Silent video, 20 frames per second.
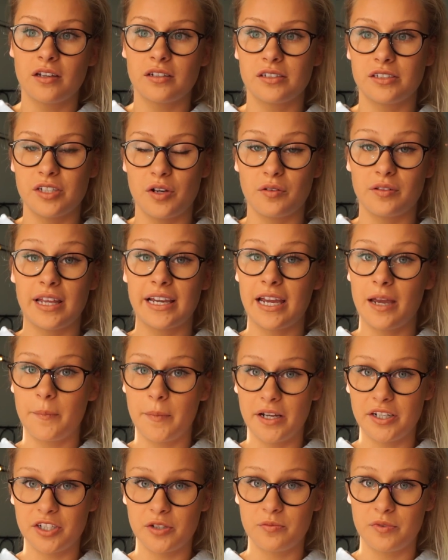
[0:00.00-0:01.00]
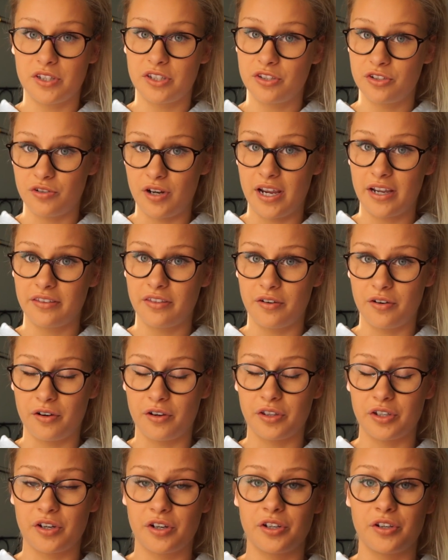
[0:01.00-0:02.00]
So like I mentioned with strength
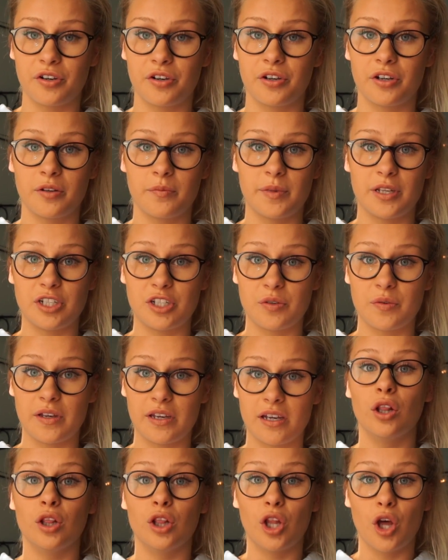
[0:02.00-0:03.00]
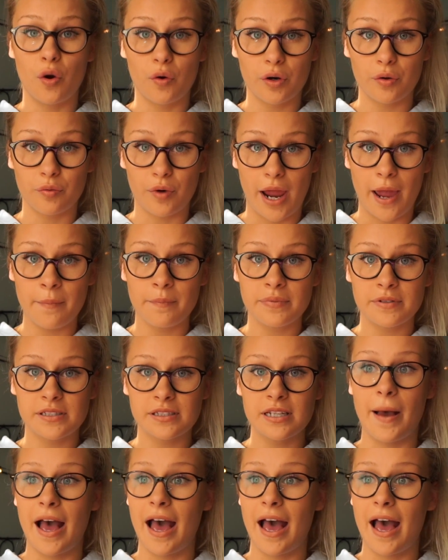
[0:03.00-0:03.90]
earlier, you're going to be doing lower reps,